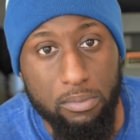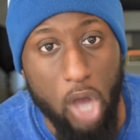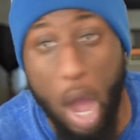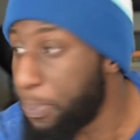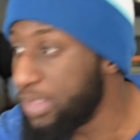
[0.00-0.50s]

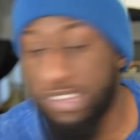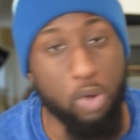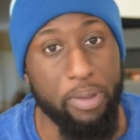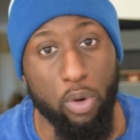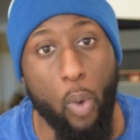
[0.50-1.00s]
Up until
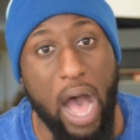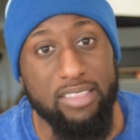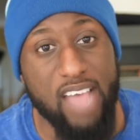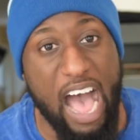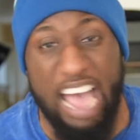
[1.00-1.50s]
Benoit
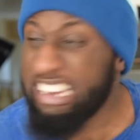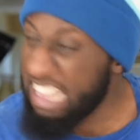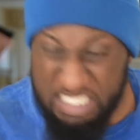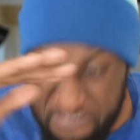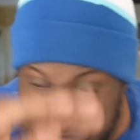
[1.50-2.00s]
died,
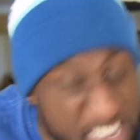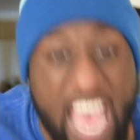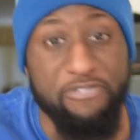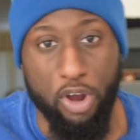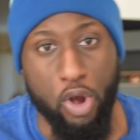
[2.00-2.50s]

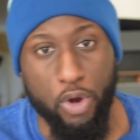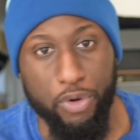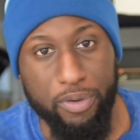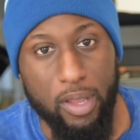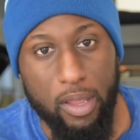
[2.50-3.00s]
never heard